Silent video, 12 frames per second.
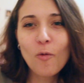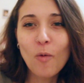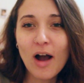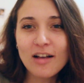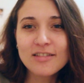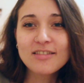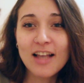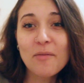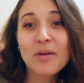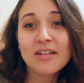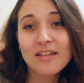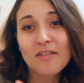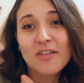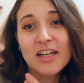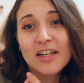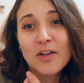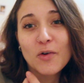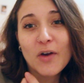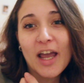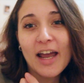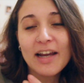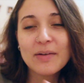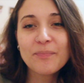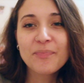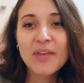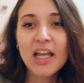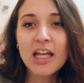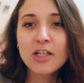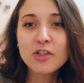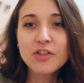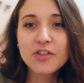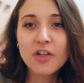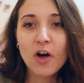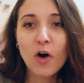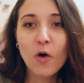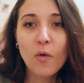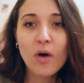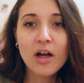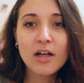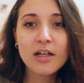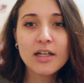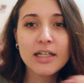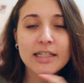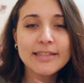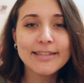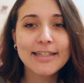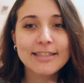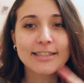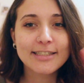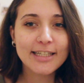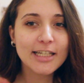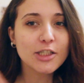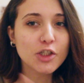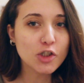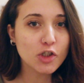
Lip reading: whilst I've been living in the UK. So let's get